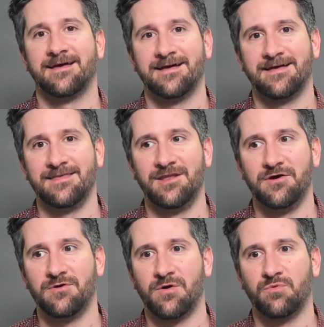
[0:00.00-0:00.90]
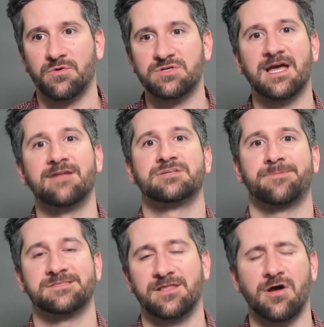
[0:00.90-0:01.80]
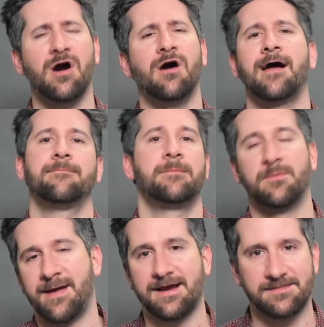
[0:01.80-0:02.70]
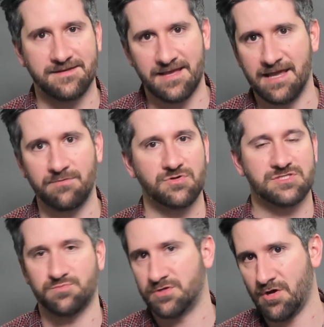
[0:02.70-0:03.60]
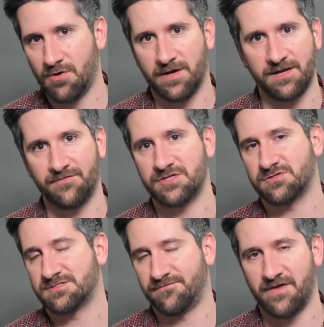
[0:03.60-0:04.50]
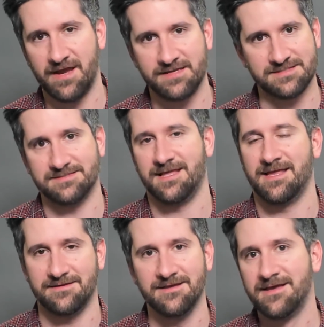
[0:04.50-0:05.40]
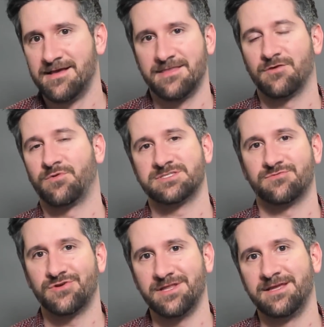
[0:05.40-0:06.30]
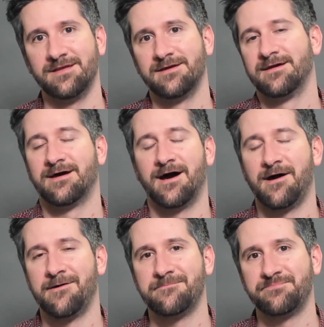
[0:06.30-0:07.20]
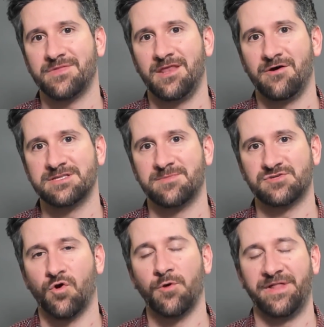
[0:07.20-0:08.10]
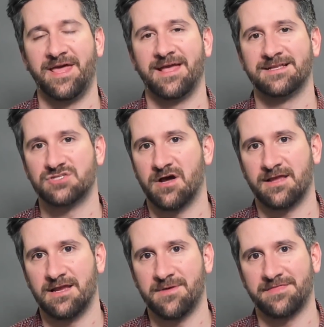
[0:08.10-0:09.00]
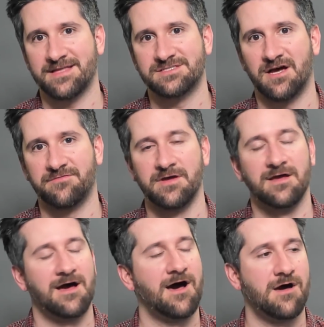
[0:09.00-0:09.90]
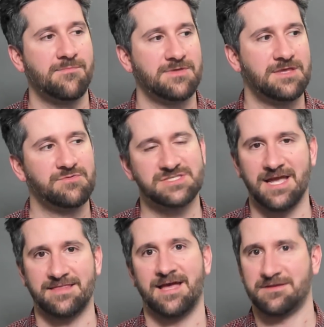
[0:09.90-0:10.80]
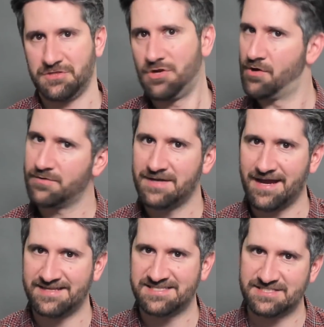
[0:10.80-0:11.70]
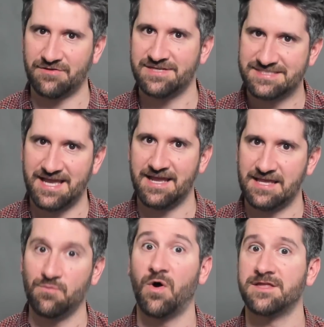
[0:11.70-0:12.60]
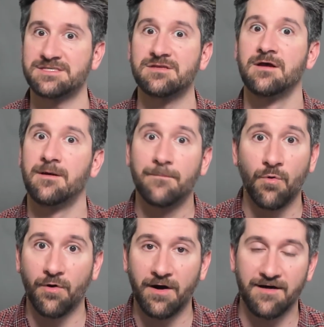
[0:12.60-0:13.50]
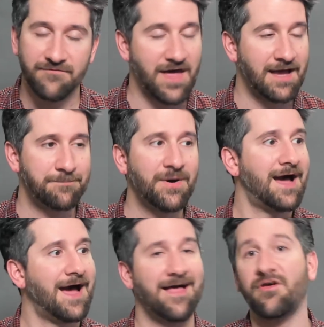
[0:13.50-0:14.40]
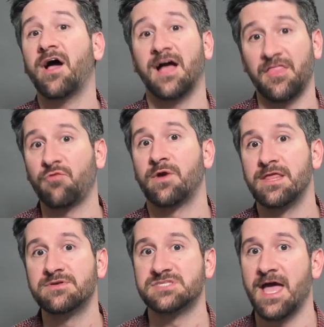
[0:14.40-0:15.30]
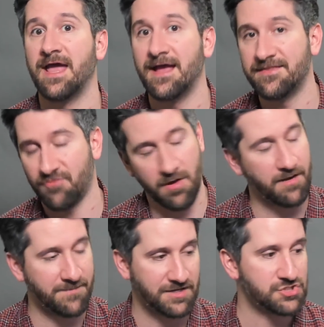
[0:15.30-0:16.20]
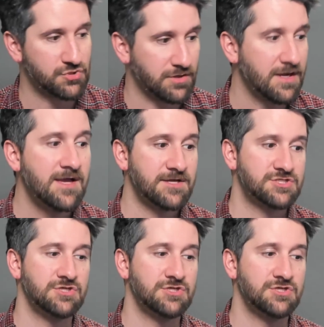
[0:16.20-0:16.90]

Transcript: you know, uh, was kind of expressing like, "Oh, I remember back in the day, we just would go on adventures and fight, and and there wasn't really, um, you know, as much role playing and talking about that stuff." Um, he was saying that, you know, not necessarily saying he wants more of that. But I, I got that's what he was saying, and so I made sure to